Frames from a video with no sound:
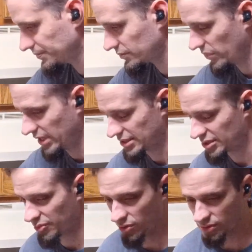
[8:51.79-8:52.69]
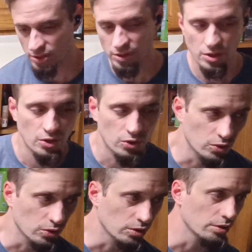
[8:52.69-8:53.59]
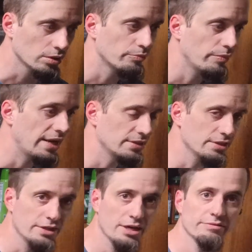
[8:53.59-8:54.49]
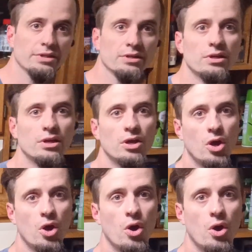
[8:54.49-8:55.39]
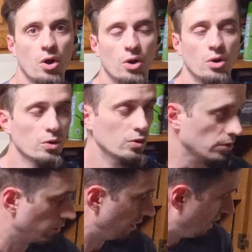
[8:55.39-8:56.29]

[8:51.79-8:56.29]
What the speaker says: be it smoked or baked in an oven or what